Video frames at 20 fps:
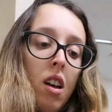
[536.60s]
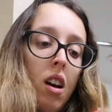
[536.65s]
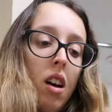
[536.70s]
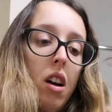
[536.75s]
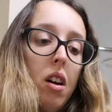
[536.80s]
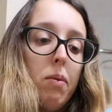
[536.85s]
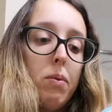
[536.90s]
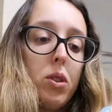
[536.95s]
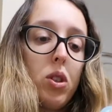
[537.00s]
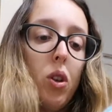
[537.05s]

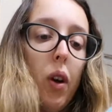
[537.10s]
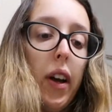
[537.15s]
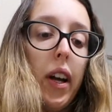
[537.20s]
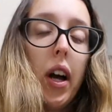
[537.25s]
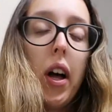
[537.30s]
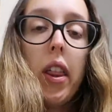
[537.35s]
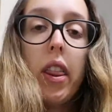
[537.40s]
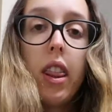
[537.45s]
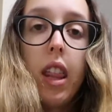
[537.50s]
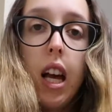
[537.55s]
um, so I
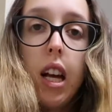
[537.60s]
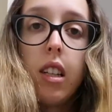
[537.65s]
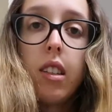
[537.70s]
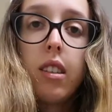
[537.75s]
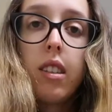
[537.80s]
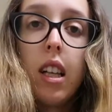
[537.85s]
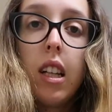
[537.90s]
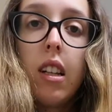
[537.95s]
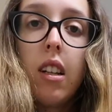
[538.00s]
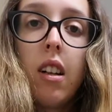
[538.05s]
got
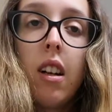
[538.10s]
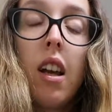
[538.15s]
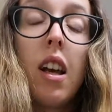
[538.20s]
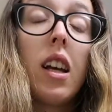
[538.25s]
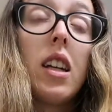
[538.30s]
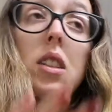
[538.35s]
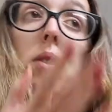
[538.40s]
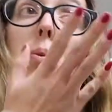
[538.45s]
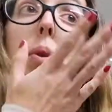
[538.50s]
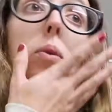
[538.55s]
this and
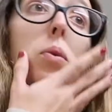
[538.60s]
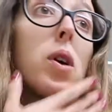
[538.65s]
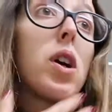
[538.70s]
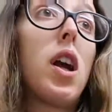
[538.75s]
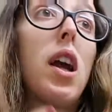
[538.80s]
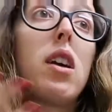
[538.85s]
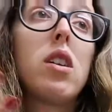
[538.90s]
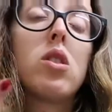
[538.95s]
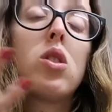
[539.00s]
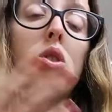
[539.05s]
it's been
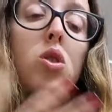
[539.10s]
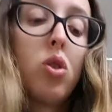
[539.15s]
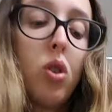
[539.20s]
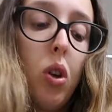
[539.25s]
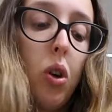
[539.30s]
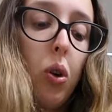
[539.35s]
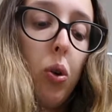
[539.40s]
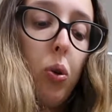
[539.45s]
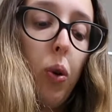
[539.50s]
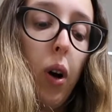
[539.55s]
working
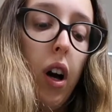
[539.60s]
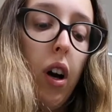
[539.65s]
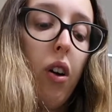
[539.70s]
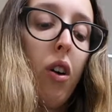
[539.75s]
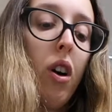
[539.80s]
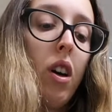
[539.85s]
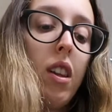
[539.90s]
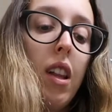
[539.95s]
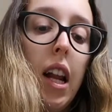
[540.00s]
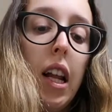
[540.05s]
so
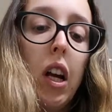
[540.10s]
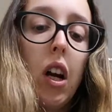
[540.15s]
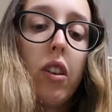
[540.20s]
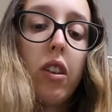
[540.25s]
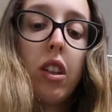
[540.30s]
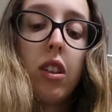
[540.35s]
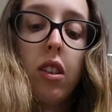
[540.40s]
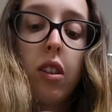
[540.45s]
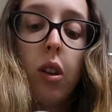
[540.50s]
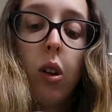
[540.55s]
well. And then I got
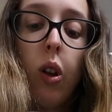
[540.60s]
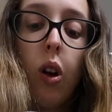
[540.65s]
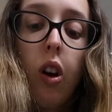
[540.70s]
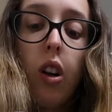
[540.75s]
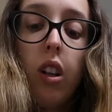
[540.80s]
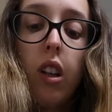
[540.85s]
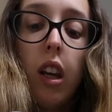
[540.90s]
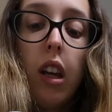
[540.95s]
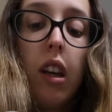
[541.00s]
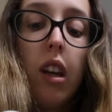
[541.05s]
this
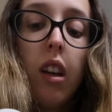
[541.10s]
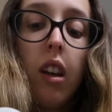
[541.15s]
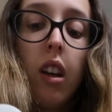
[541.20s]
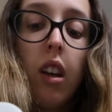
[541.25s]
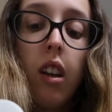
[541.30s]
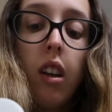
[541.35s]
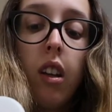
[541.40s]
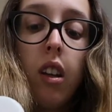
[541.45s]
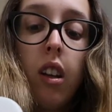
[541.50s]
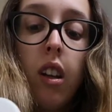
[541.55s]

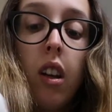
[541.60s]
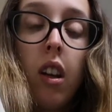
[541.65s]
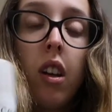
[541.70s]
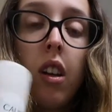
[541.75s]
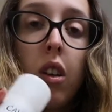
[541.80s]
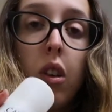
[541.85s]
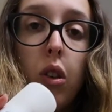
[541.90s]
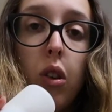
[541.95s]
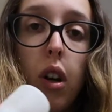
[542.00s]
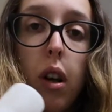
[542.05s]
Caudalie
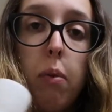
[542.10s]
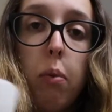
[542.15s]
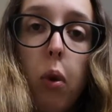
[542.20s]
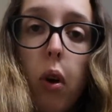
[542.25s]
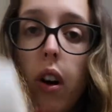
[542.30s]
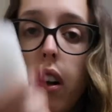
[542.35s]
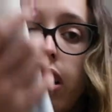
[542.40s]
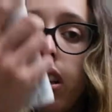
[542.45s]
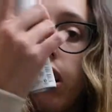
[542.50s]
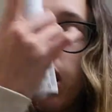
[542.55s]
grape
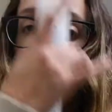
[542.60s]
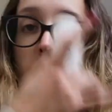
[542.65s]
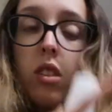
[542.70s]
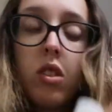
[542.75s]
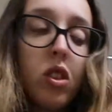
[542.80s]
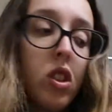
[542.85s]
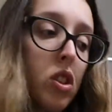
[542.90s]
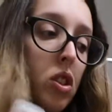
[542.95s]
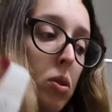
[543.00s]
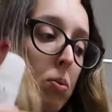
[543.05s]
water
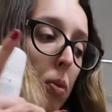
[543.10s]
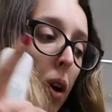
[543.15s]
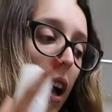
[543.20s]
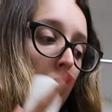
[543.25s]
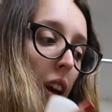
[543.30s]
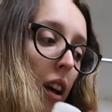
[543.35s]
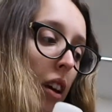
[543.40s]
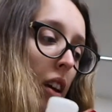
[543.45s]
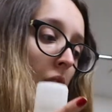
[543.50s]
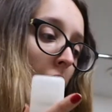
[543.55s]
to
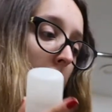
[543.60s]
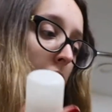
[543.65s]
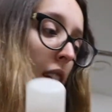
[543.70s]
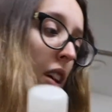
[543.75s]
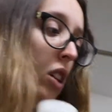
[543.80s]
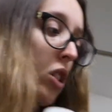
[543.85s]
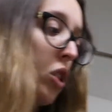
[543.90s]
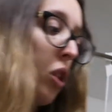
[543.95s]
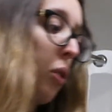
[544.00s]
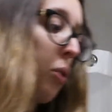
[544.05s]
spray as like
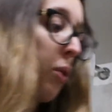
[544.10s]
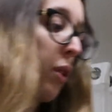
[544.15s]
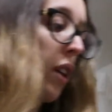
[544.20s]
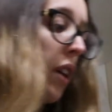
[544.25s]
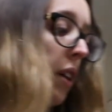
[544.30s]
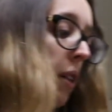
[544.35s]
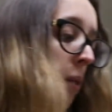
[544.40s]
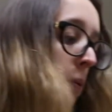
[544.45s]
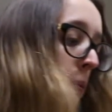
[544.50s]
a toner.